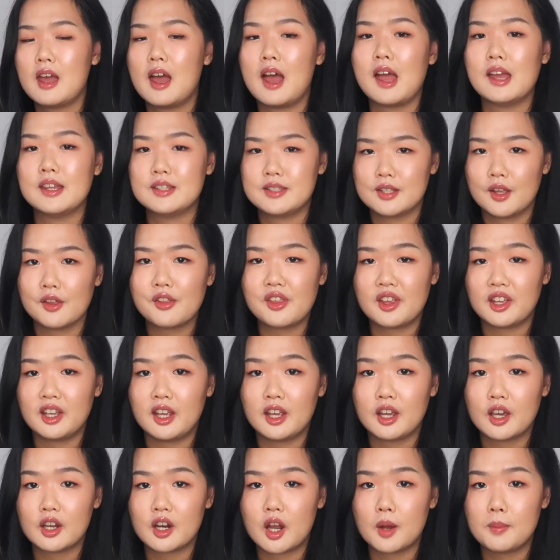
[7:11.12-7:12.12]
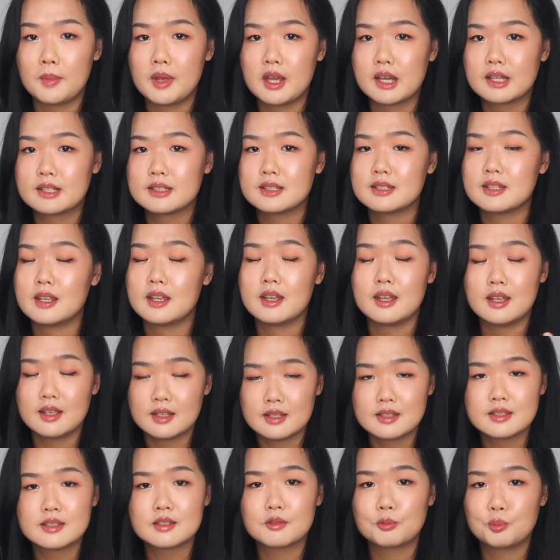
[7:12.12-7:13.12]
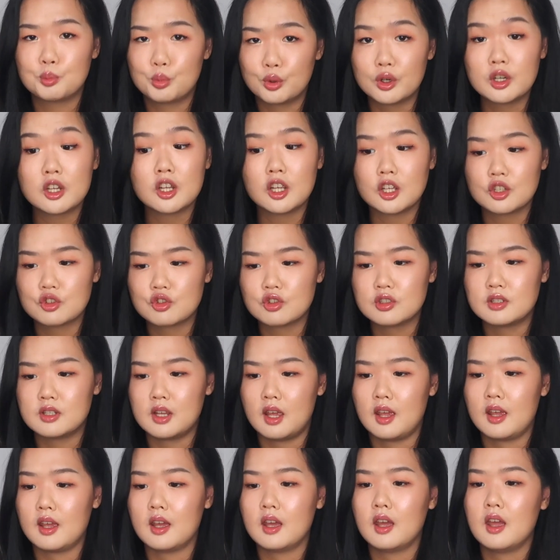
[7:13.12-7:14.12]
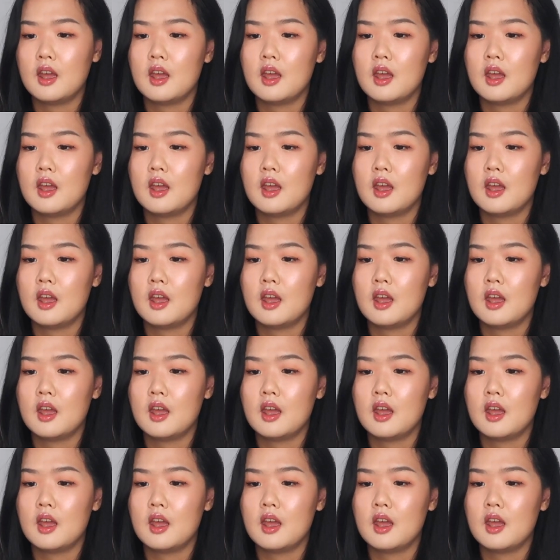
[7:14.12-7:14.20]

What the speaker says: I still think economics is pretty interesting.